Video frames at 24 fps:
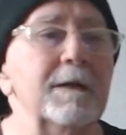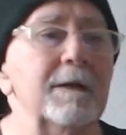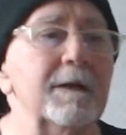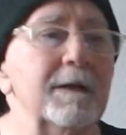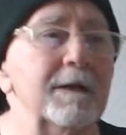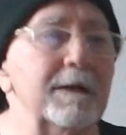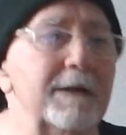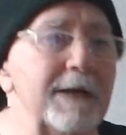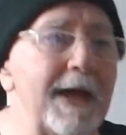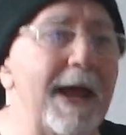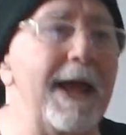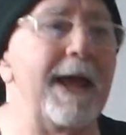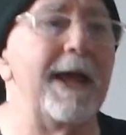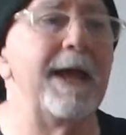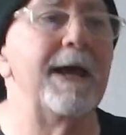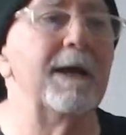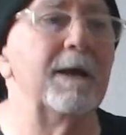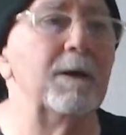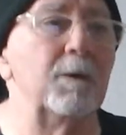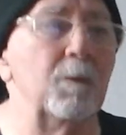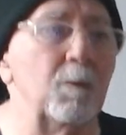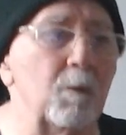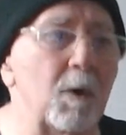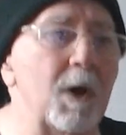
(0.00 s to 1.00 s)
the
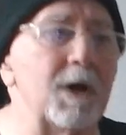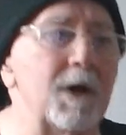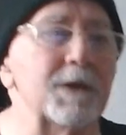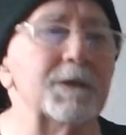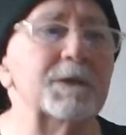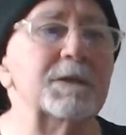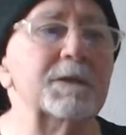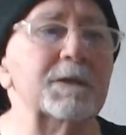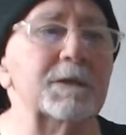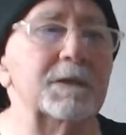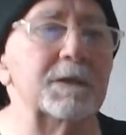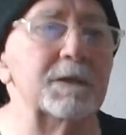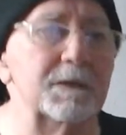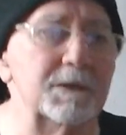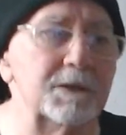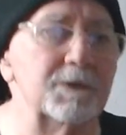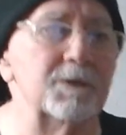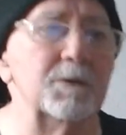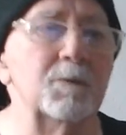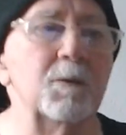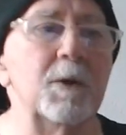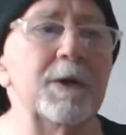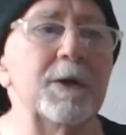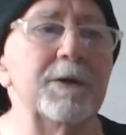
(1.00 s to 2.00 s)
hand wants to
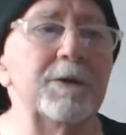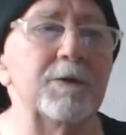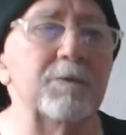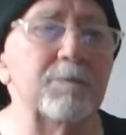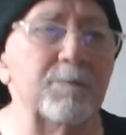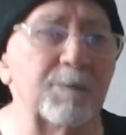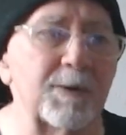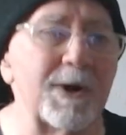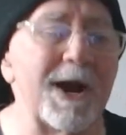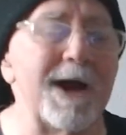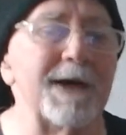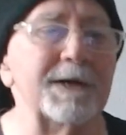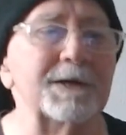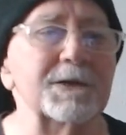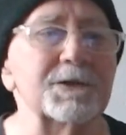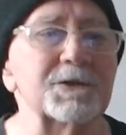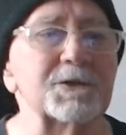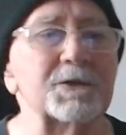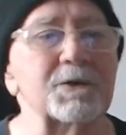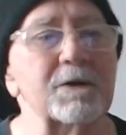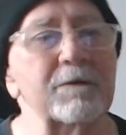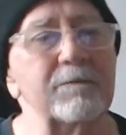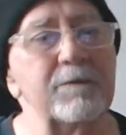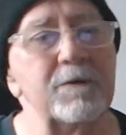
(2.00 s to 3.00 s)
do what you practice.
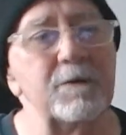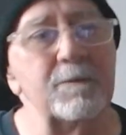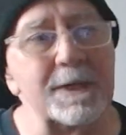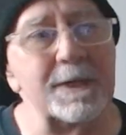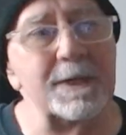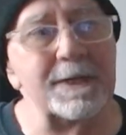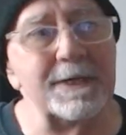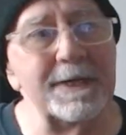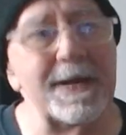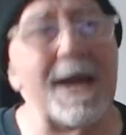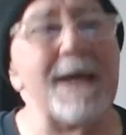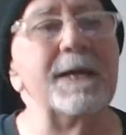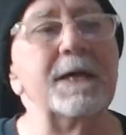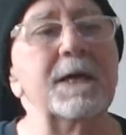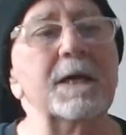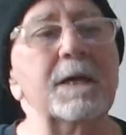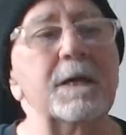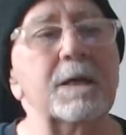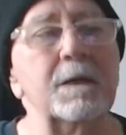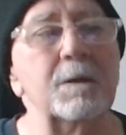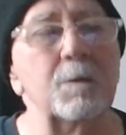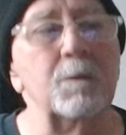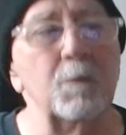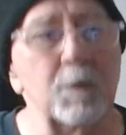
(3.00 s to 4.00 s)
So if you've been
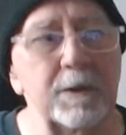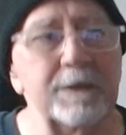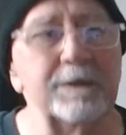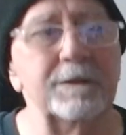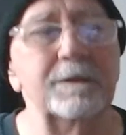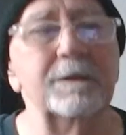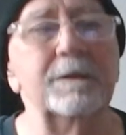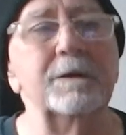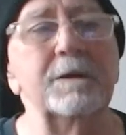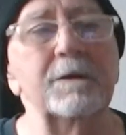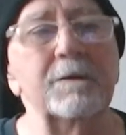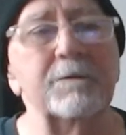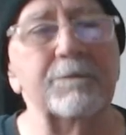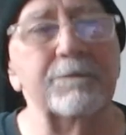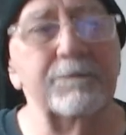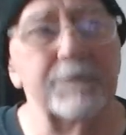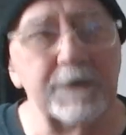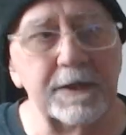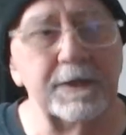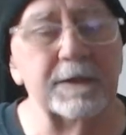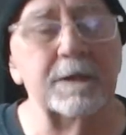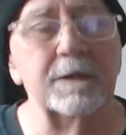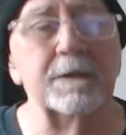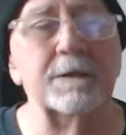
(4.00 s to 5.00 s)
yanking with your
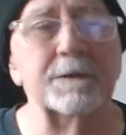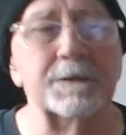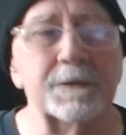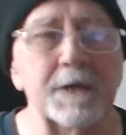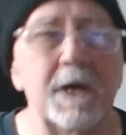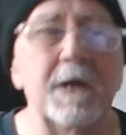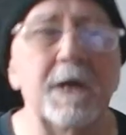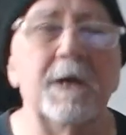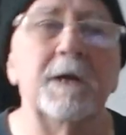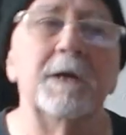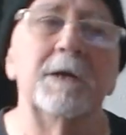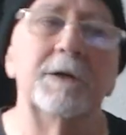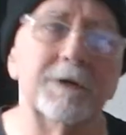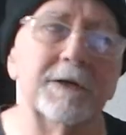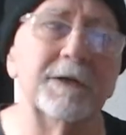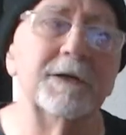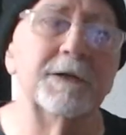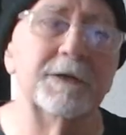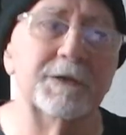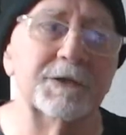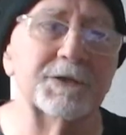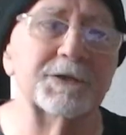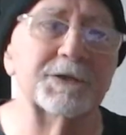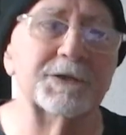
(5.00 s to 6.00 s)
fingers, you're going
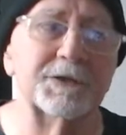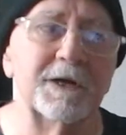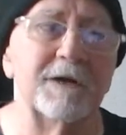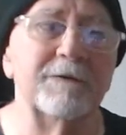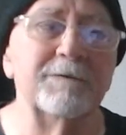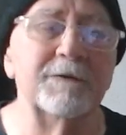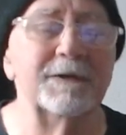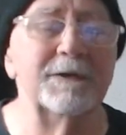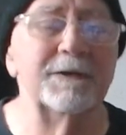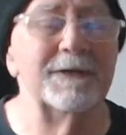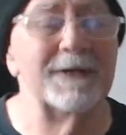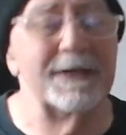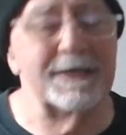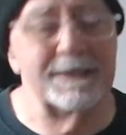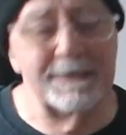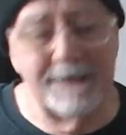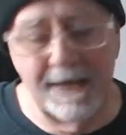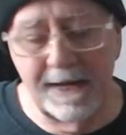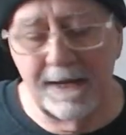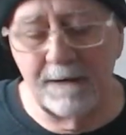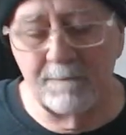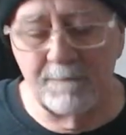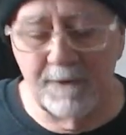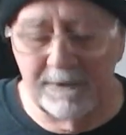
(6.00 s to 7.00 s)
to discover that,
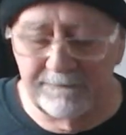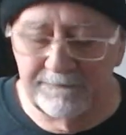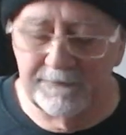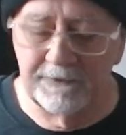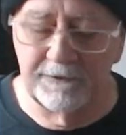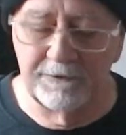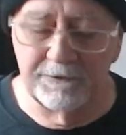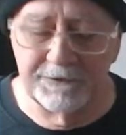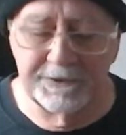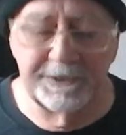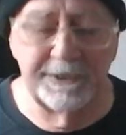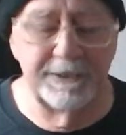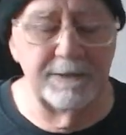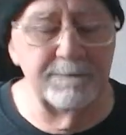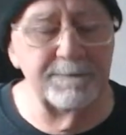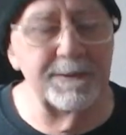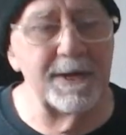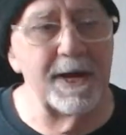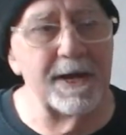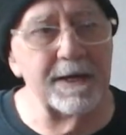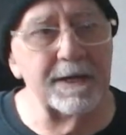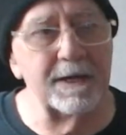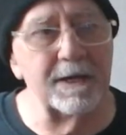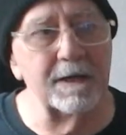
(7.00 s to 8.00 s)
damn, my fingers keep
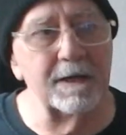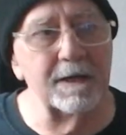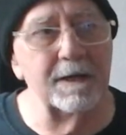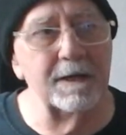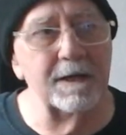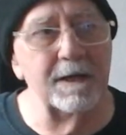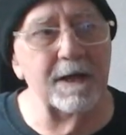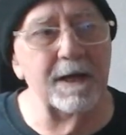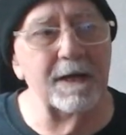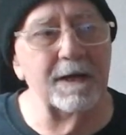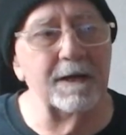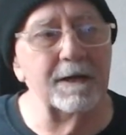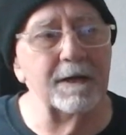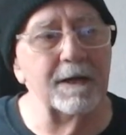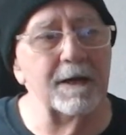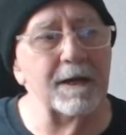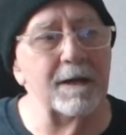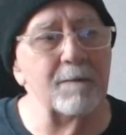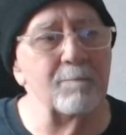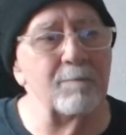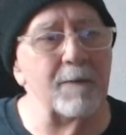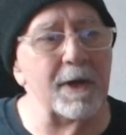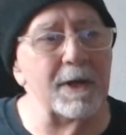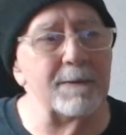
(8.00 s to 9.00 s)
yanking, and
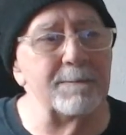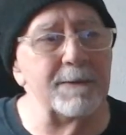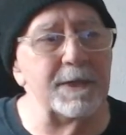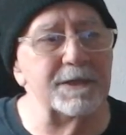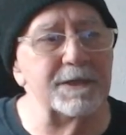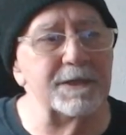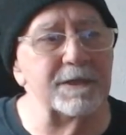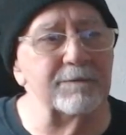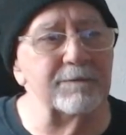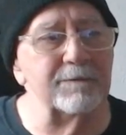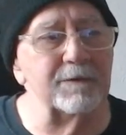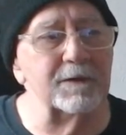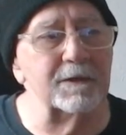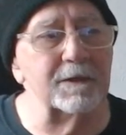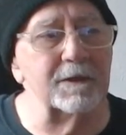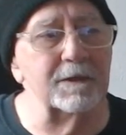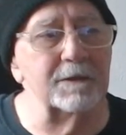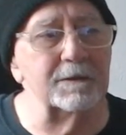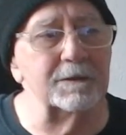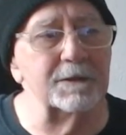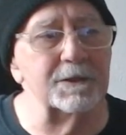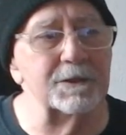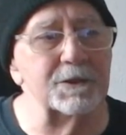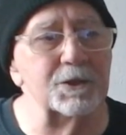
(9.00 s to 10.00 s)
it may be
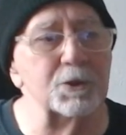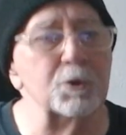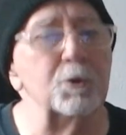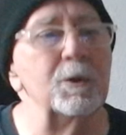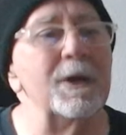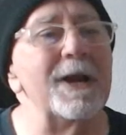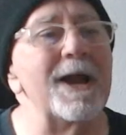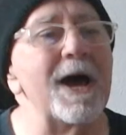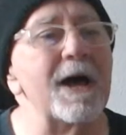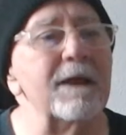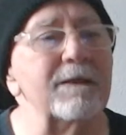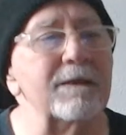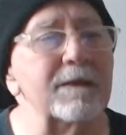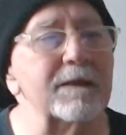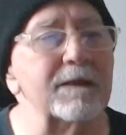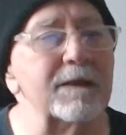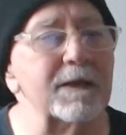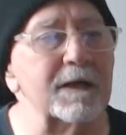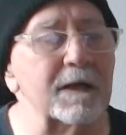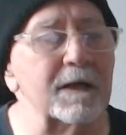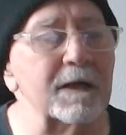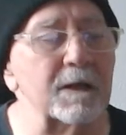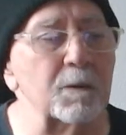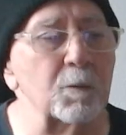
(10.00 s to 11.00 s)
difficult to do
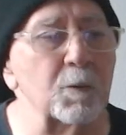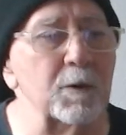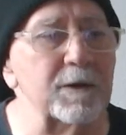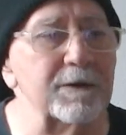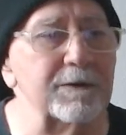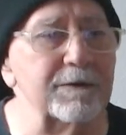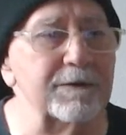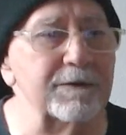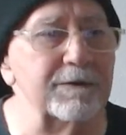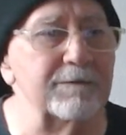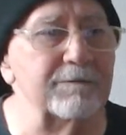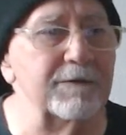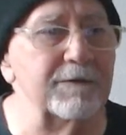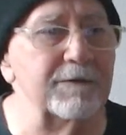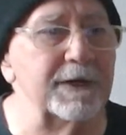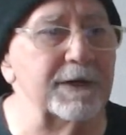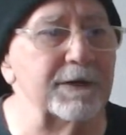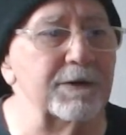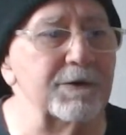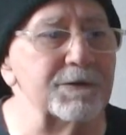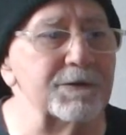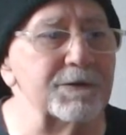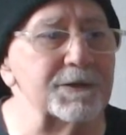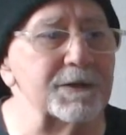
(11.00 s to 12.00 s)
nothing with the
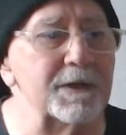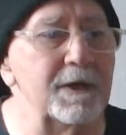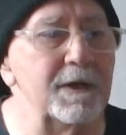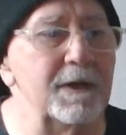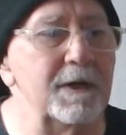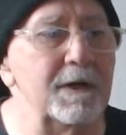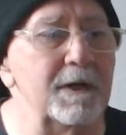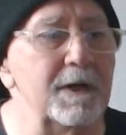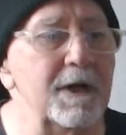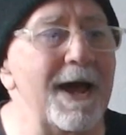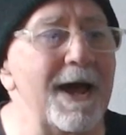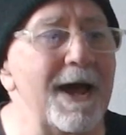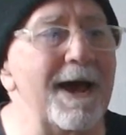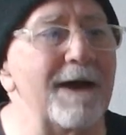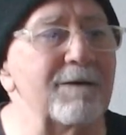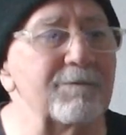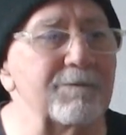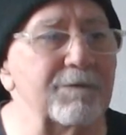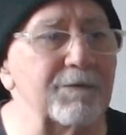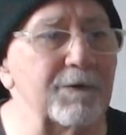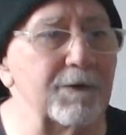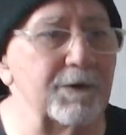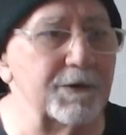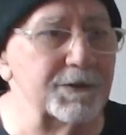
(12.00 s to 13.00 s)
fingers at
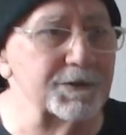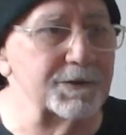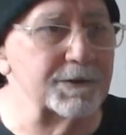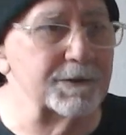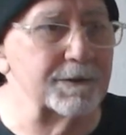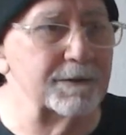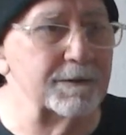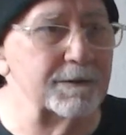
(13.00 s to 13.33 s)
first.